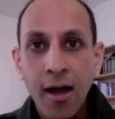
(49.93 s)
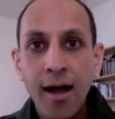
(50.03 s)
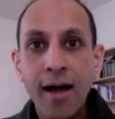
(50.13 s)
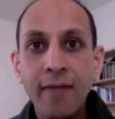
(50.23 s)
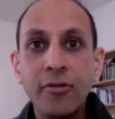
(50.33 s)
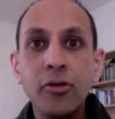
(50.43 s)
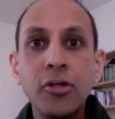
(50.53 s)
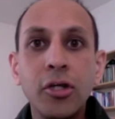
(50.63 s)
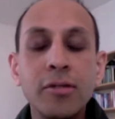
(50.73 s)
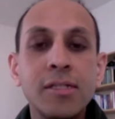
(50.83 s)
I have good
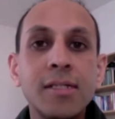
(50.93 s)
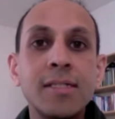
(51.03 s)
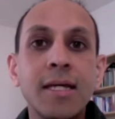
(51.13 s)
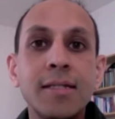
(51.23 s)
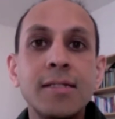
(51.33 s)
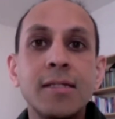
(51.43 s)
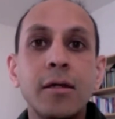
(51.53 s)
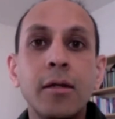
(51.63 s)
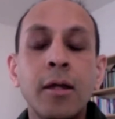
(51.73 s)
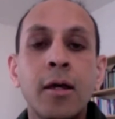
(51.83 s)
news in the sense
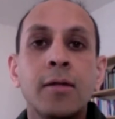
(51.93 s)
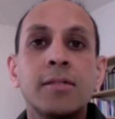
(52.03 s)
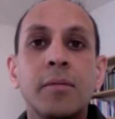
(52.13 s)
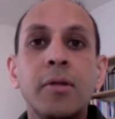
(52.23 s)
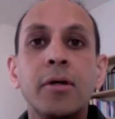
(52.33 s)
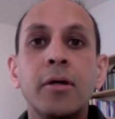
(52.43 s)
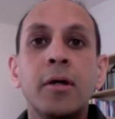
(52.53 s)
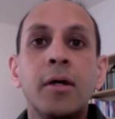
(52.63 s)
that some of the